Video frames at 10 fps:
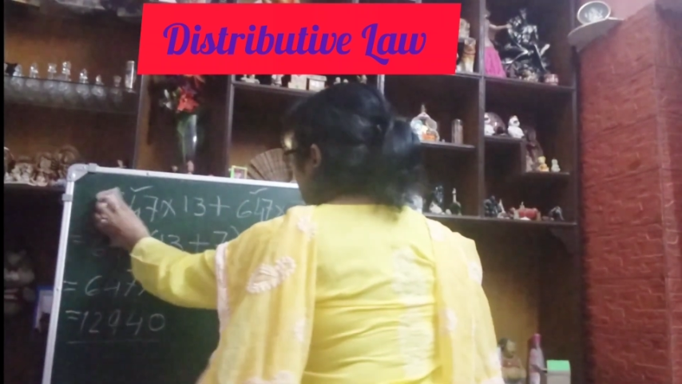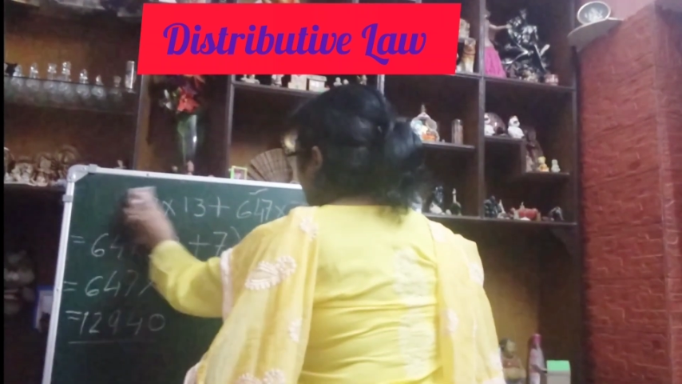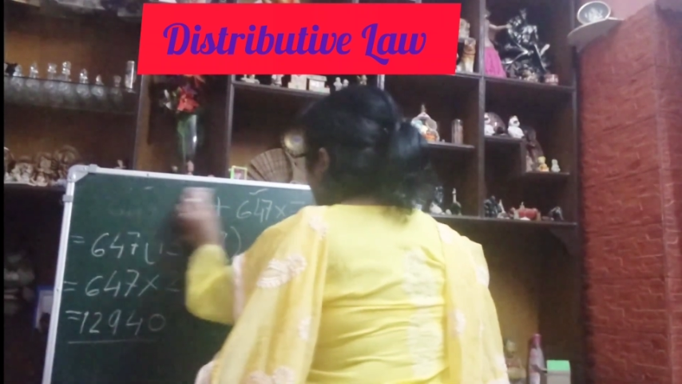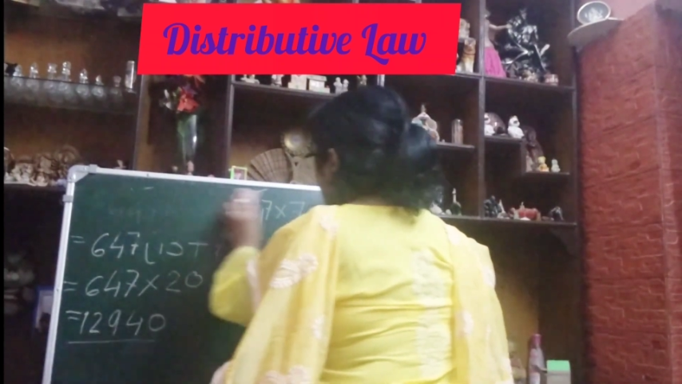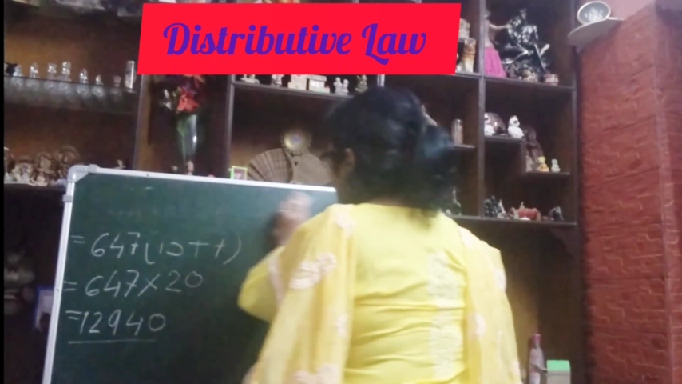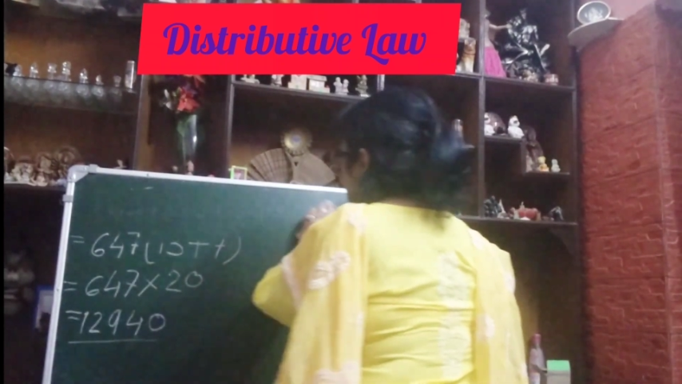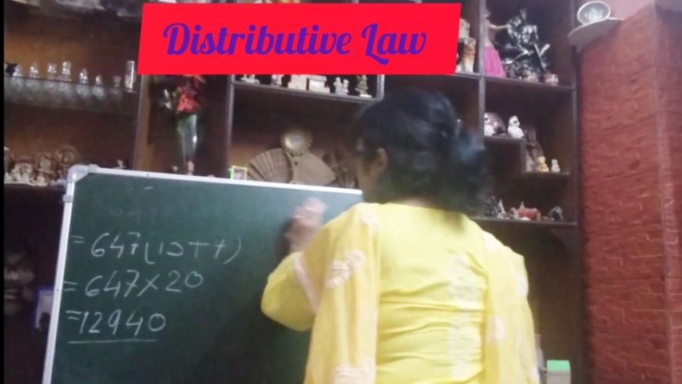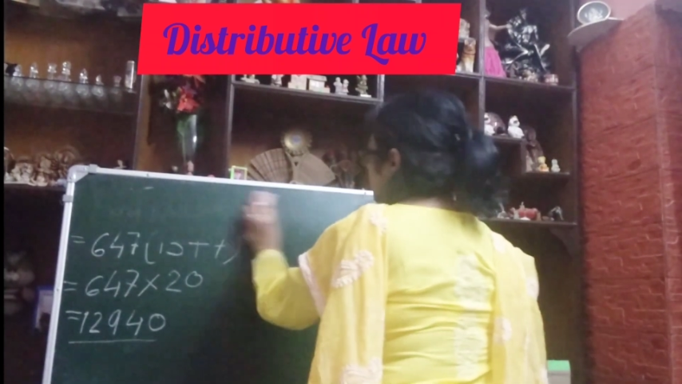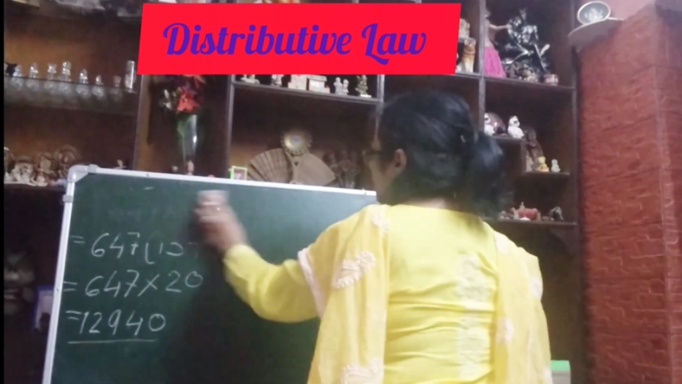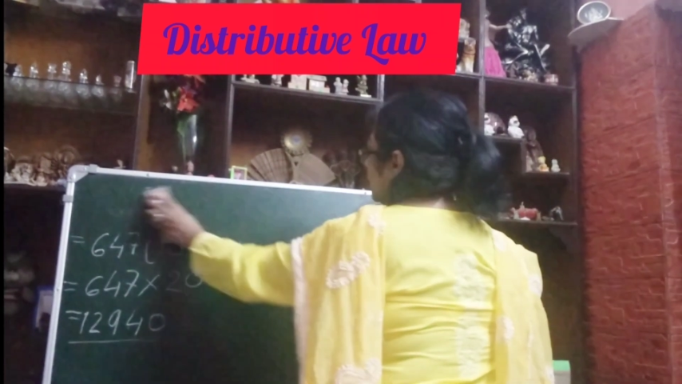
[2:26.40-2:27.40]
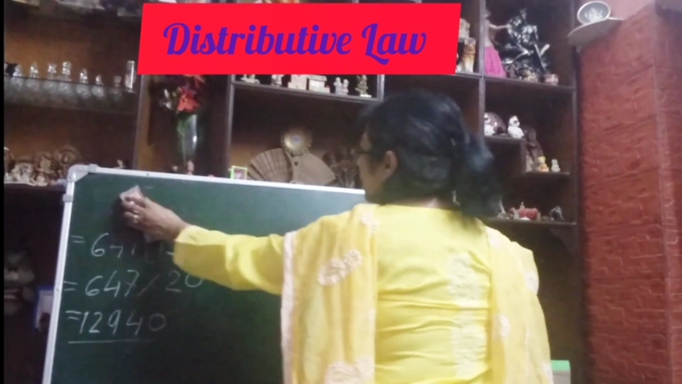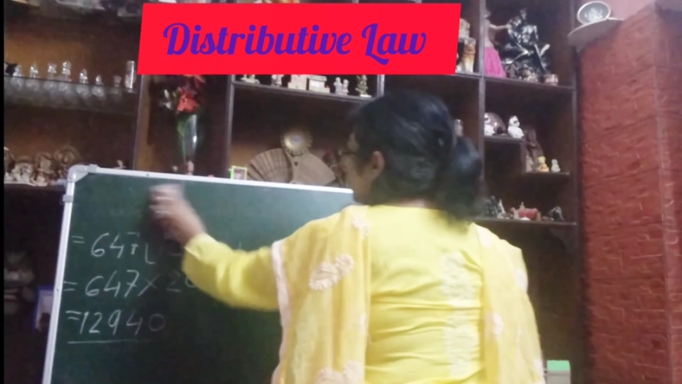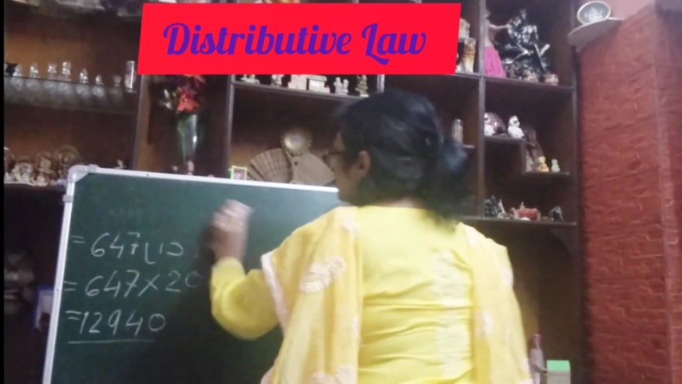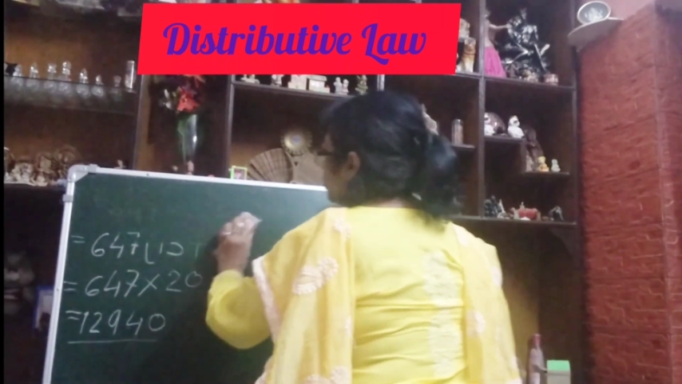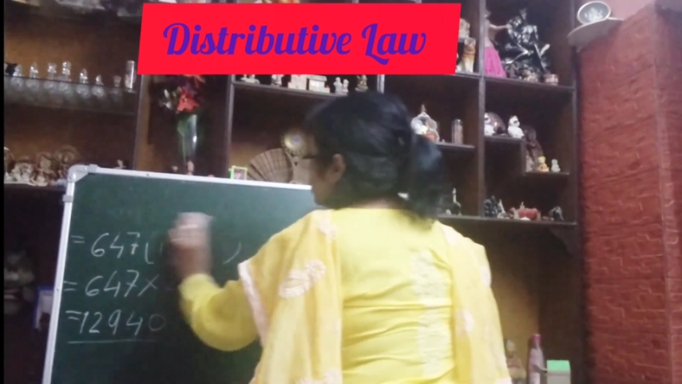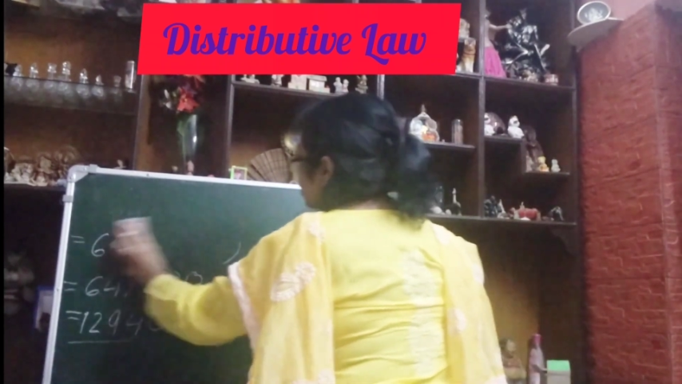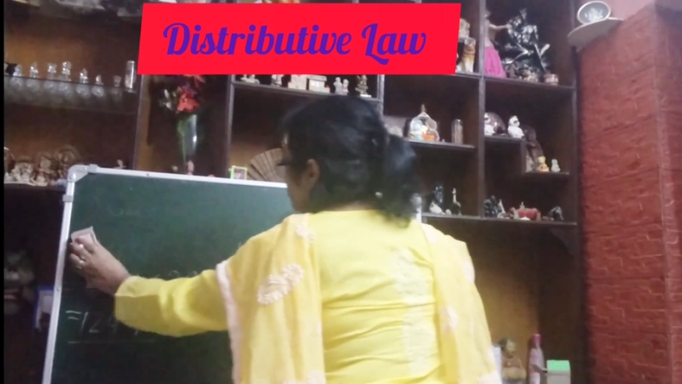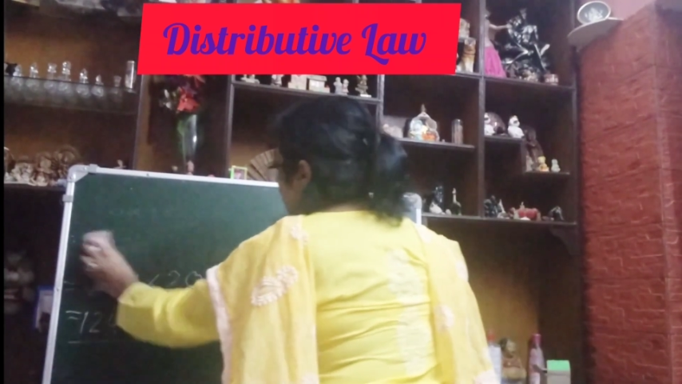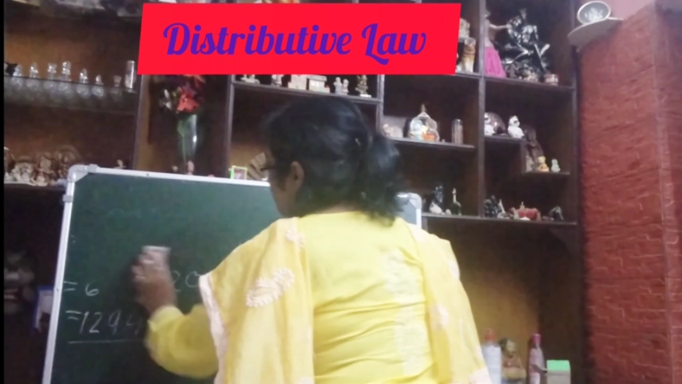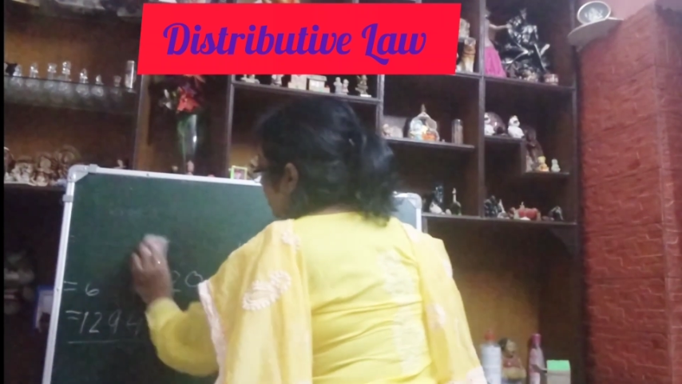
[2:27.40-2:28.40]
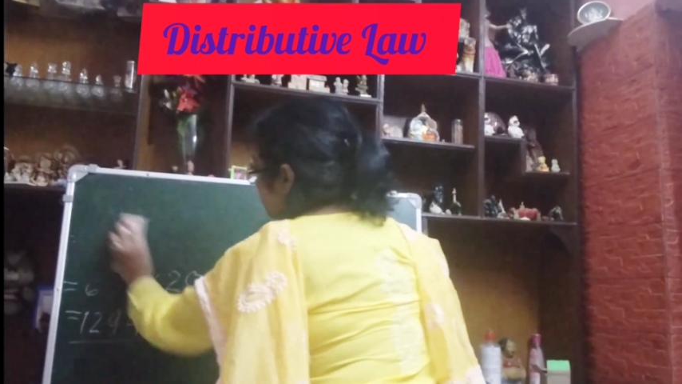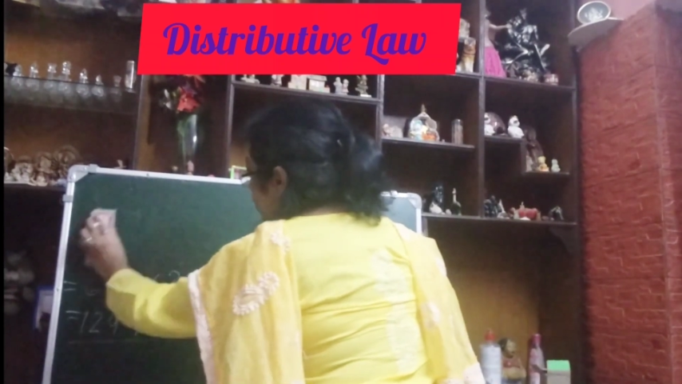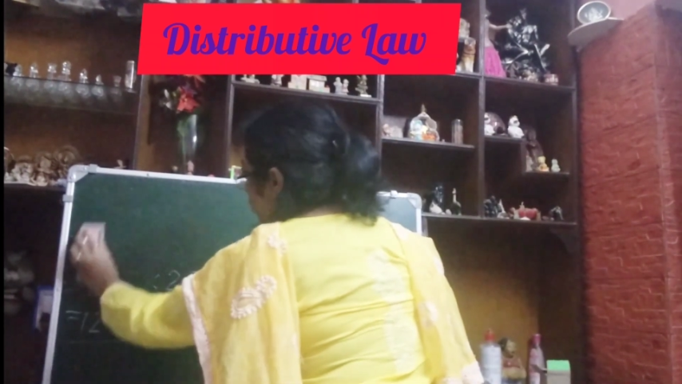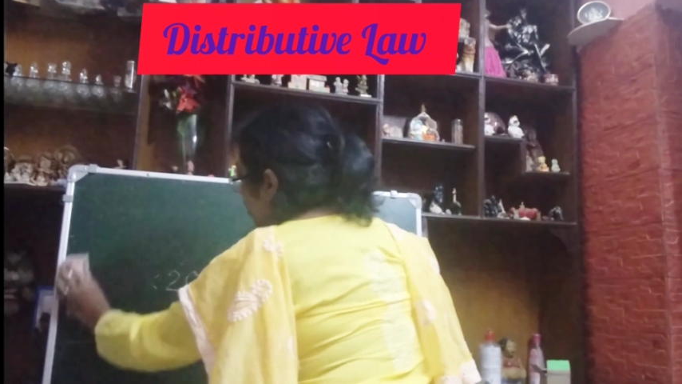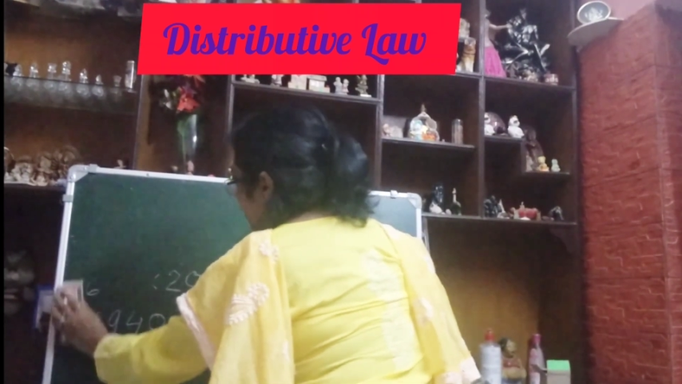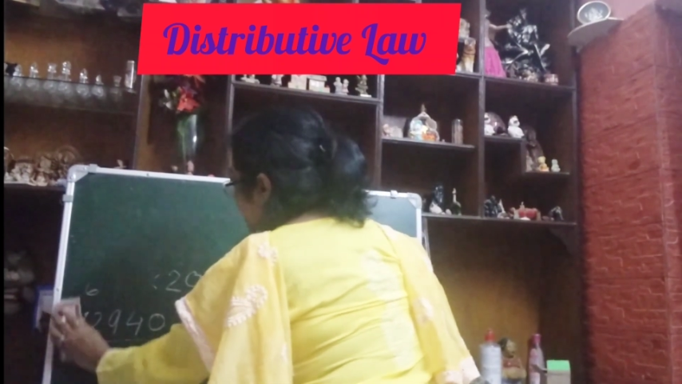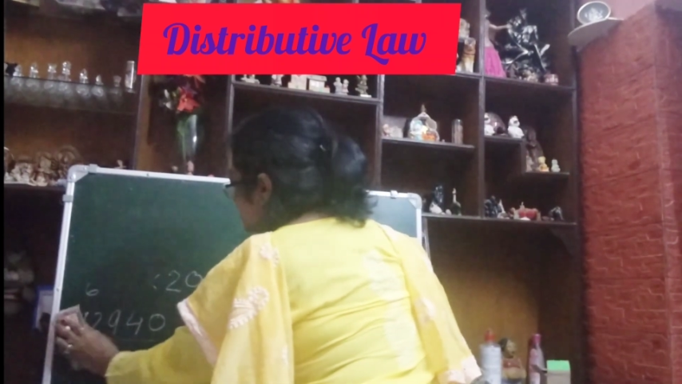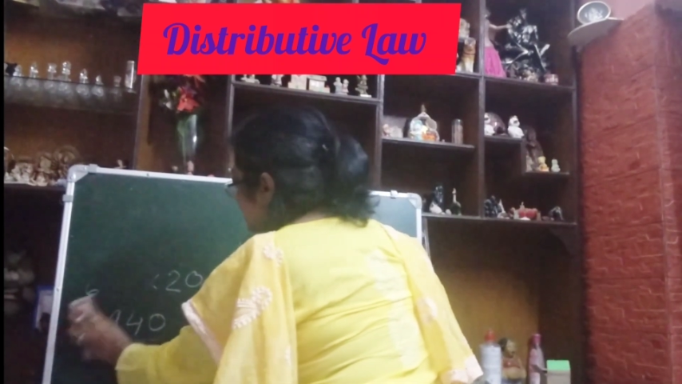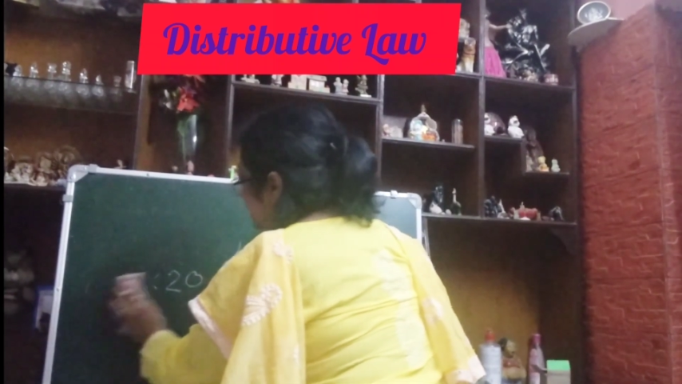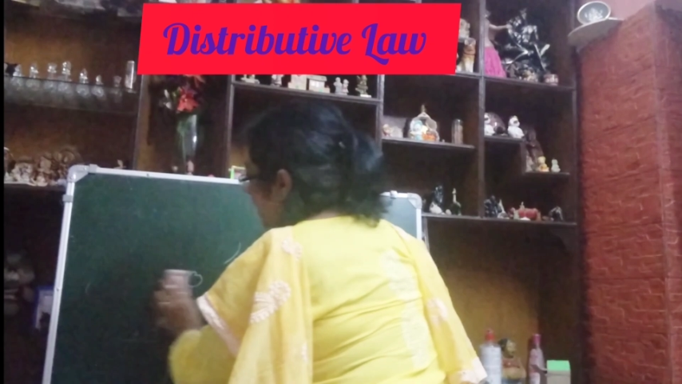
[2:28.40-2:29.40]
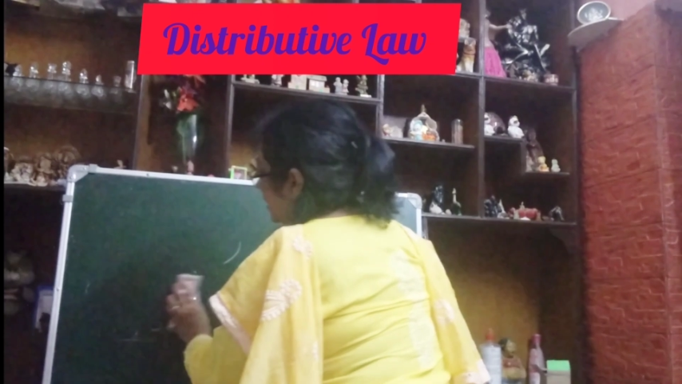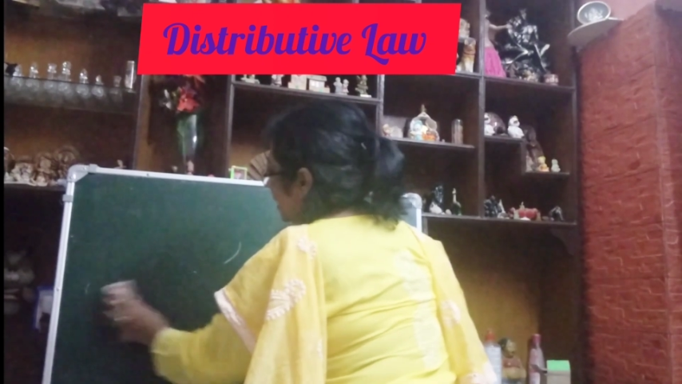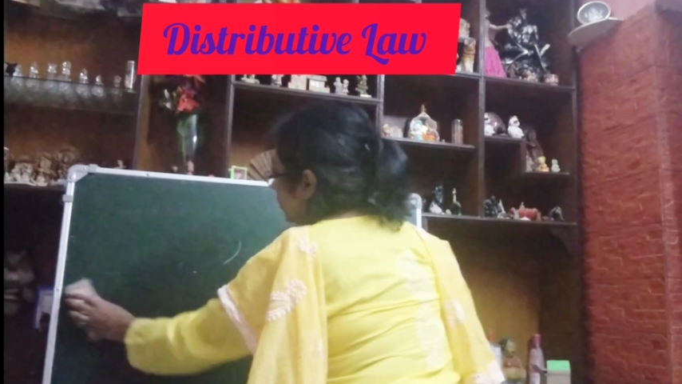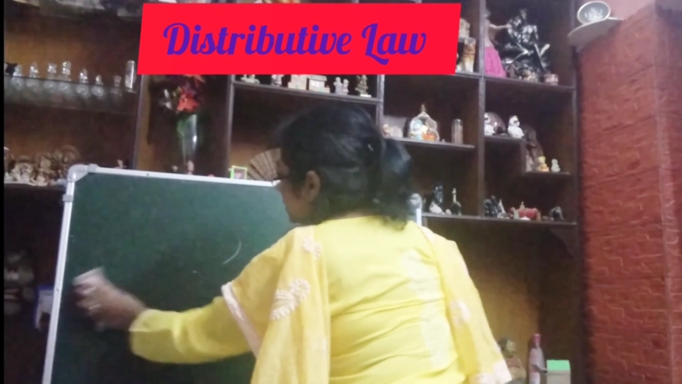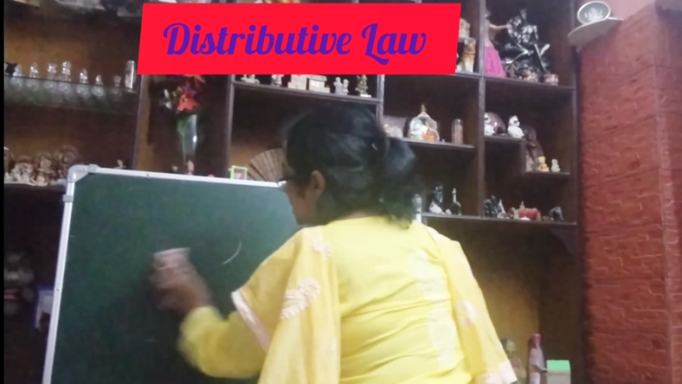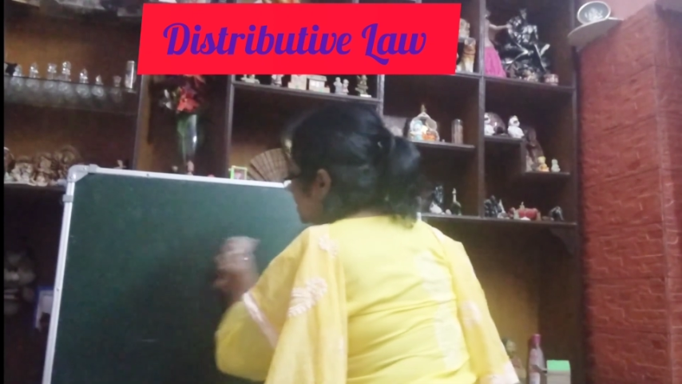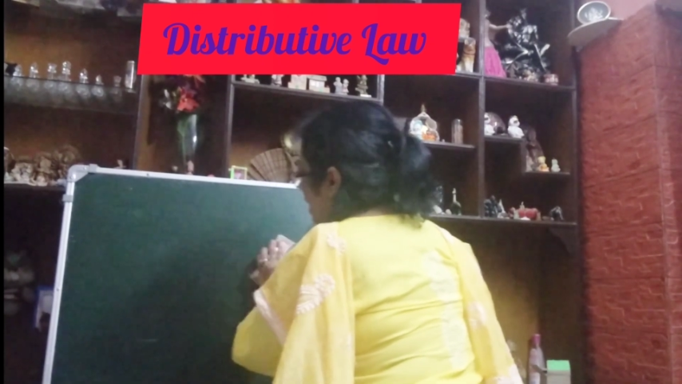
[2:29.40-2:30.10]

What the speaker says: [unreadable: no face in view]